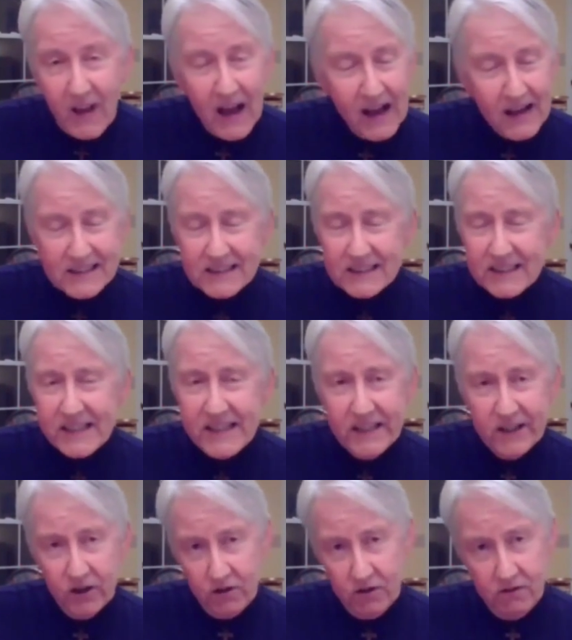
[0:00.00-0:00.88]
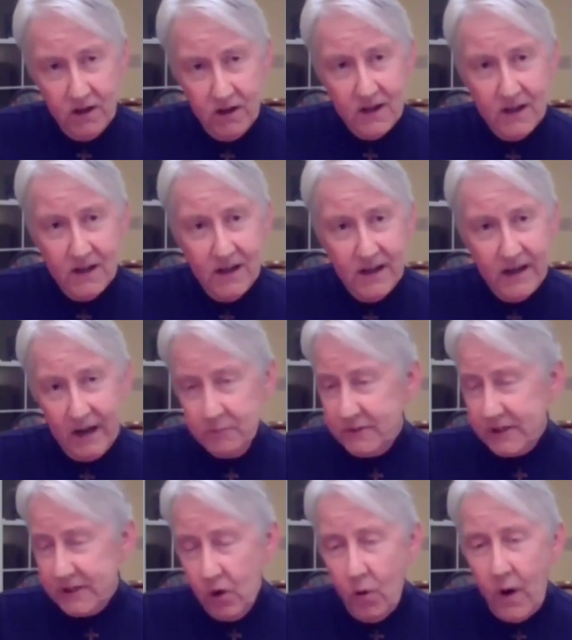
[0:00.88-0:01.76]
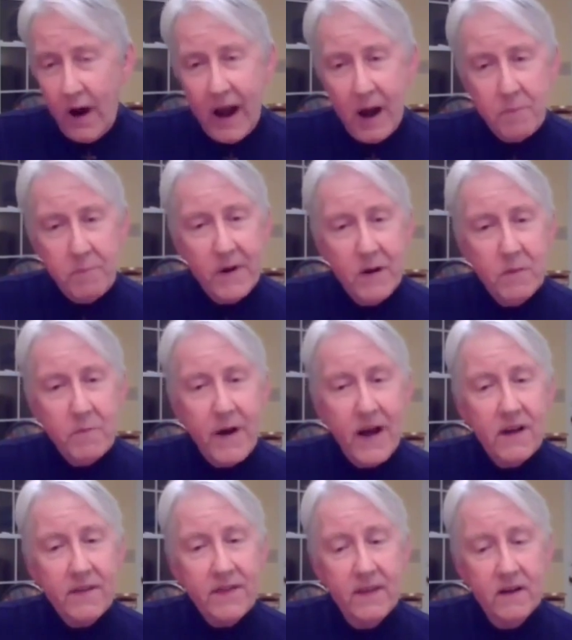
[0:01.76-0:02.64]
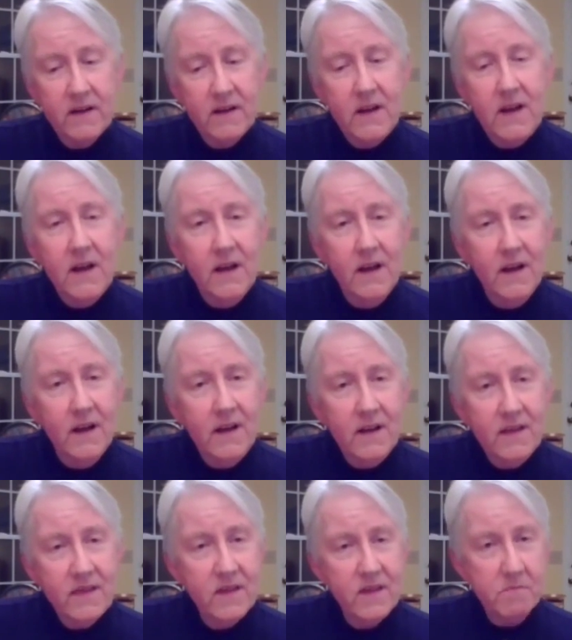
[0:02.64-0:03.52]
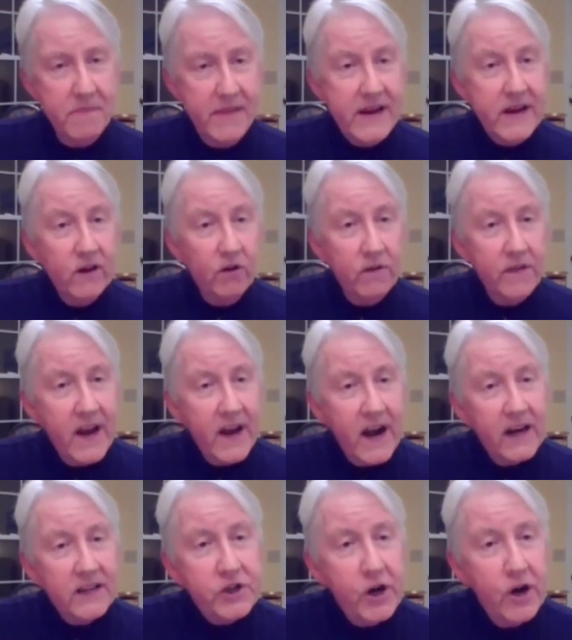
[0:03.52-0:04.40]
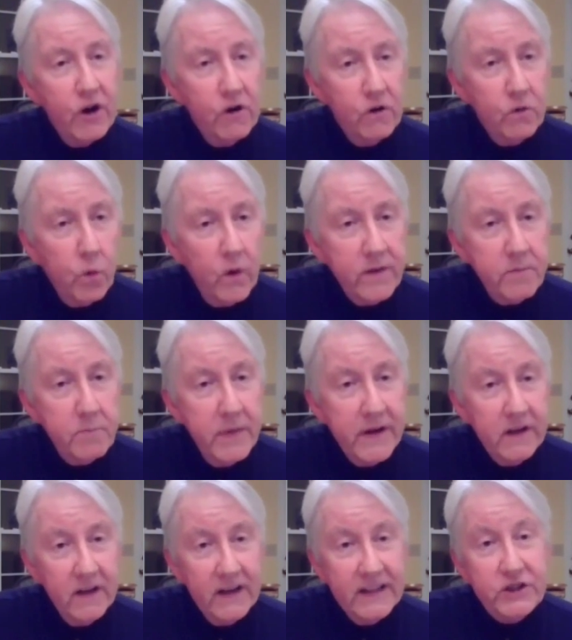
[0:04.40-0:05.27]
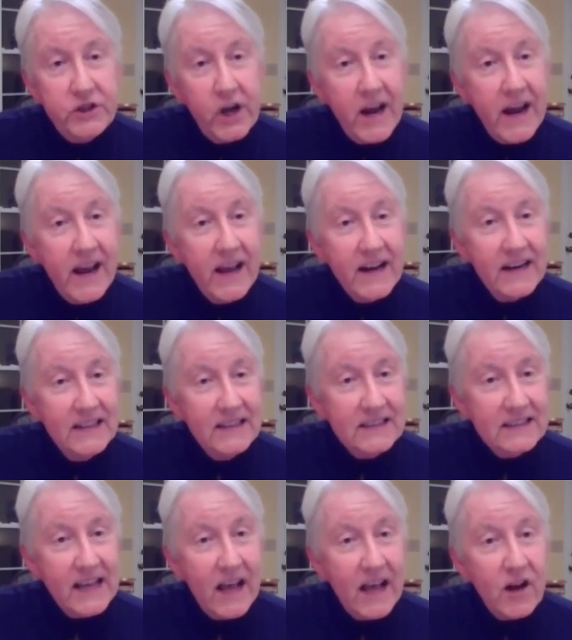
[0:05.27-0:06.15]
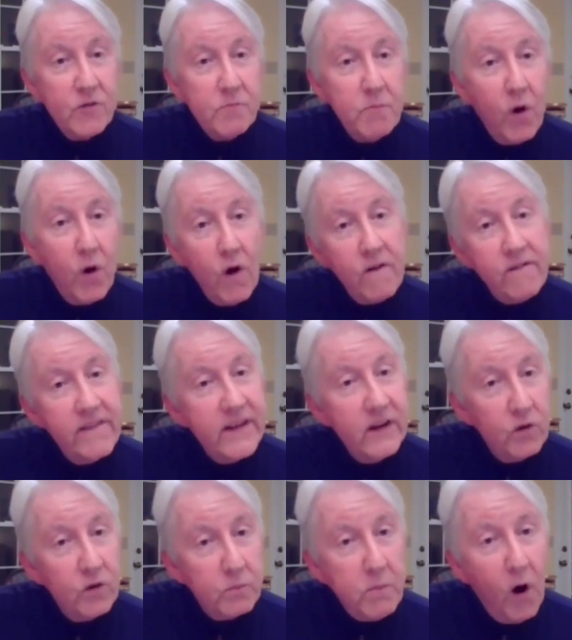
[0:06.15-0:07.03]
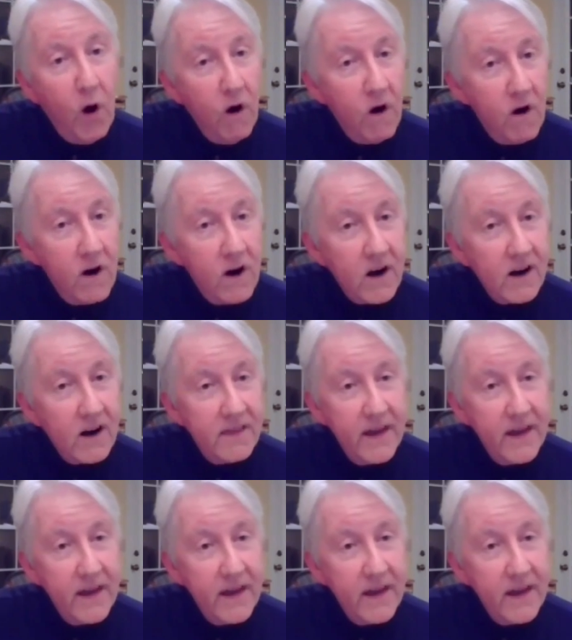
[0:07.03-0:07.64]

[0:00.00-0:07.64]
I still am so happy about the meal that I shared with Bill and Janice out at Barfield Park.